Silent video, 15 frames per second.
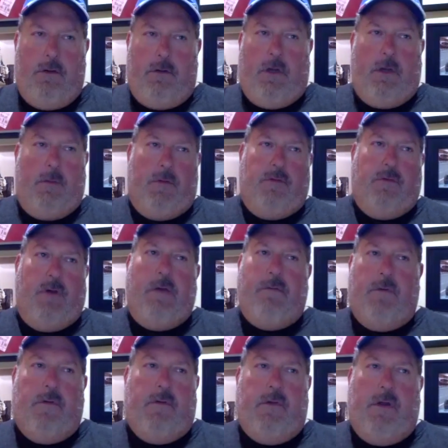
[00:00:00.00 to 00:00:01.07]
talking about
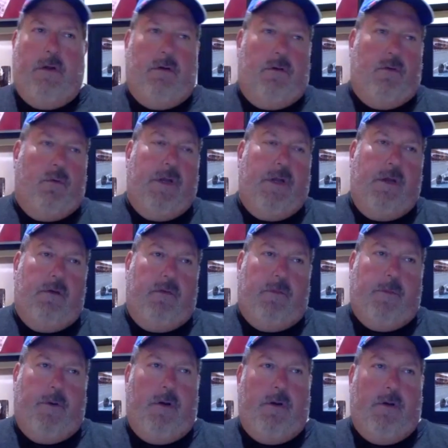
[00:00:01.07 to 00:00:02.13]
drivers that are 20 years
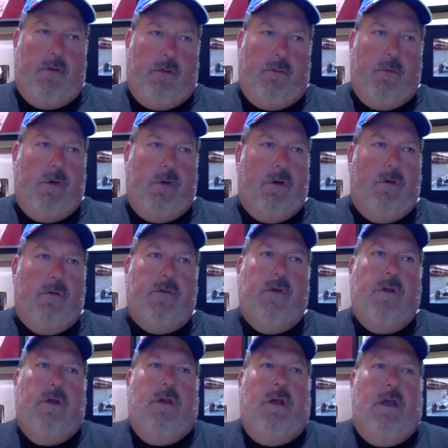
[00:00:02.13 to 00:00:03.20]
apart in their careers,
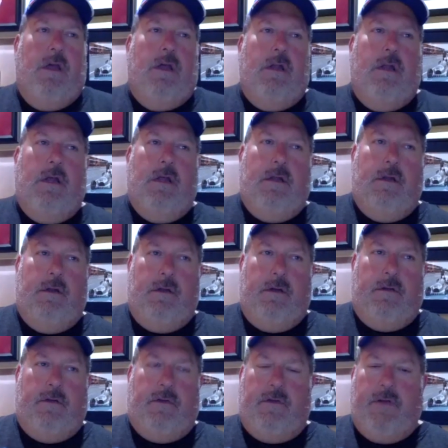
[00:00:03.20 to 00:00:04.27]
and
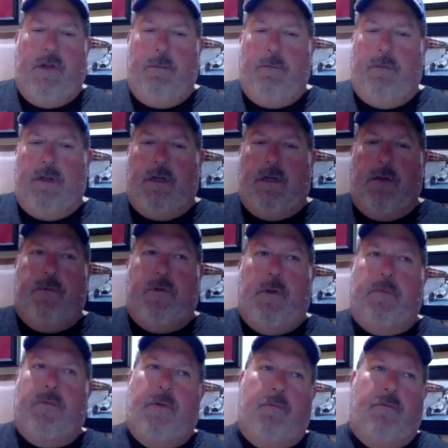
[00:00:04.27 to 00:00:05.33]
it's the same thing that comes up.
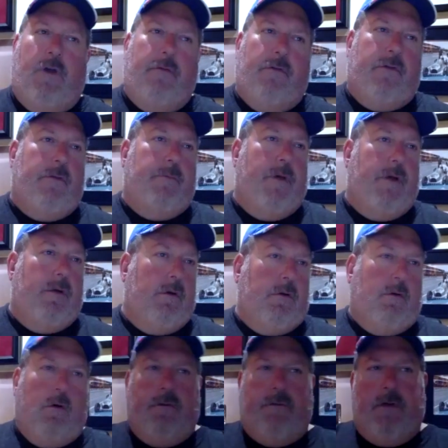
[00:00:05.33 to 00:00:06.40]
Some drivers are better at
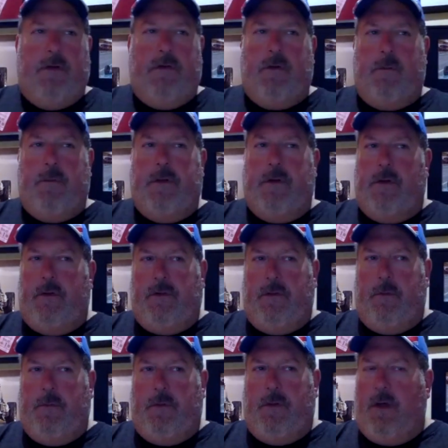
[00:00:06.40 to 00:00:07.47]
qualifying, some
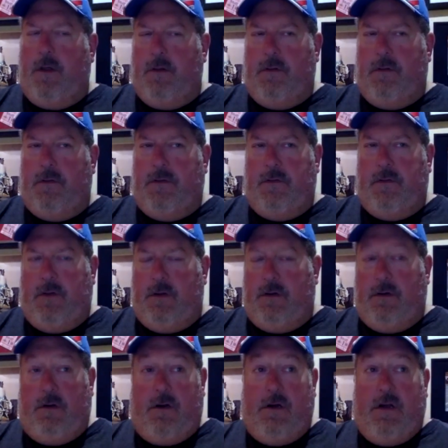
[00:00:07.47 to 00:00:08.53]
others
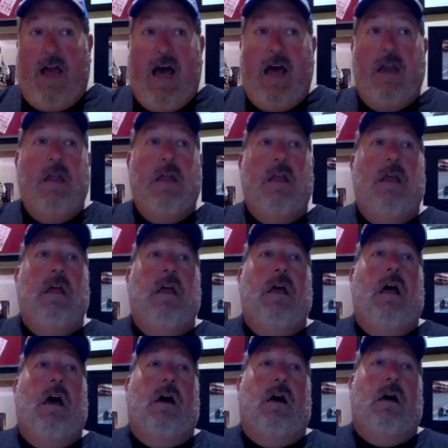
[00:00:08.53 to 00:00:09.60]
are not.
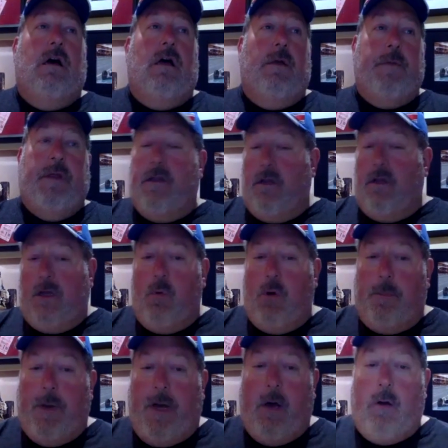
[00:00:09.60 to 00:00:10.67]
I mean, look at
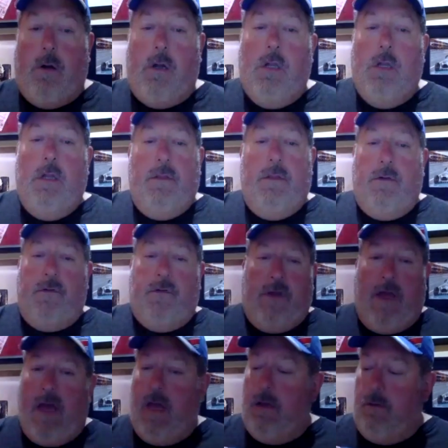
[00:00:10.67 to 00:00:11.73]
Will Power. There's a
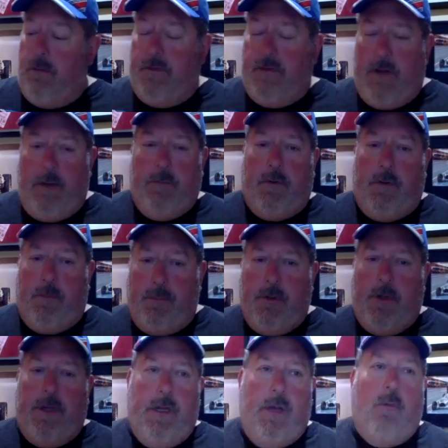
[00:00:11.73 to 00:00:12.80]
guy who is able to
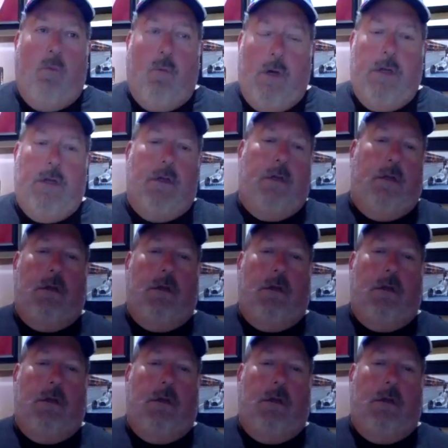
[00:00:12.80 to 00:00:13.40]
put in one.